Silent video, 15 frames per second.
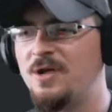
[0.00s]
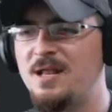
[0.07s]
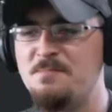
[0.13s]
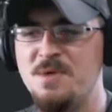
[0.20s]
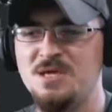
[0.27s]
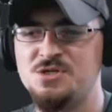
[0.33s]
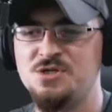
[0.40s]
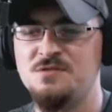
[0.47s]

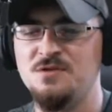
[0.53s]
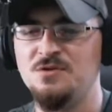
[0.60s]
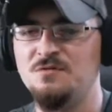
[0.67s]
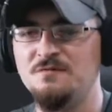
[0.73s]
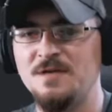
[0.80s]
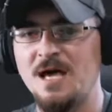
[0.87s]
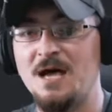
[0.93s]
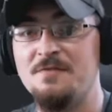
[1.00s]
animation that
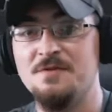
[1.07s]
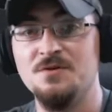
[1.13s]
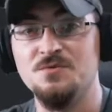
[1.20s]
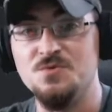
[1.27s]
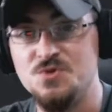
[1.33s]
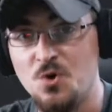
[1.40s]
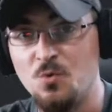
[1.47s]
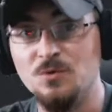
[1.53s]
you've got that you
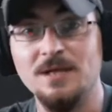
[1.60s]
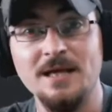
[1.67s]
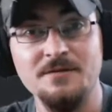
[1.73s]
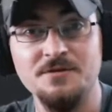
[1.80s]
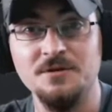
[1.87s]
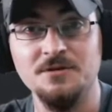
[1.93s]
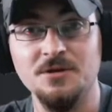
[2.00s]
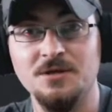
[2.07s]
don't
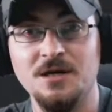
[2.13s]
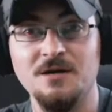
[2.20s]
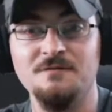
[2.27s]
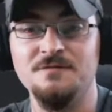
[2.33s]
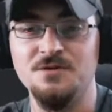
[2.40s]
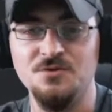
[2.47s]
like the look of,